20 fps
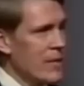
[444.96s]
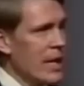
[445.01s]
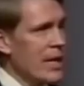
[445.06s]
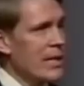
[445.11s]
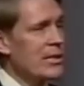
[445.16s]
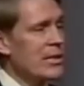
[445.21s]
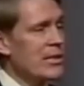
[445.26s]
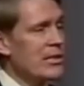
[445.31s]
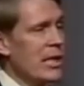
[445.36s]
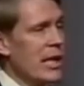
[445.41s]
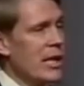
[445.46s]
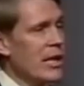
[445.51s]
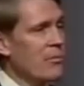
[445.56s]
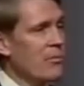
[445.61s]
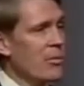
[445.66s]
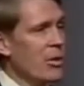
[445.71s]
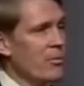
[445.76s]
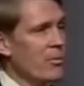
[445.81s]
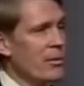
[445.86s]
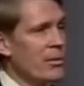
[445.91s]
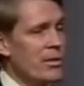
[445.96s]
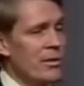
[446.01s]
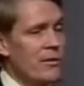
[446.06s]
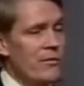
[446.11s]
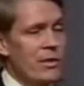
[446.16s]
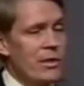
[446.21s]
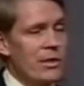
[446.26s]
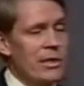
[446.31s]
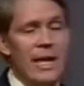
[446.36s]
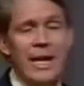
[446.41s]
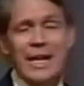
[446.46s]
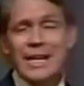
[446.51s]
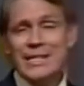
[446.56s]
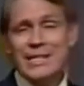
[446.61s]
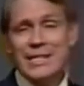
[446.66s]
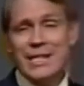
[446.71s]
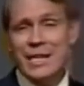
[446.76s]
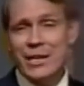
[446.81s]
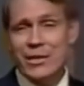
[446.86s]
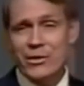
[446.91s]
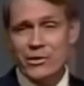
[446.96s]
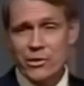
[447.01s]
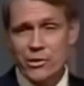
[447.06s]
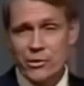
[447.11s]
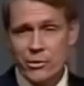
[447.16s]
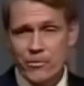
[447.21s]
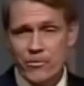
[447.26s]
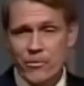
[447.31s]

That's the stated purpose of the ACLU.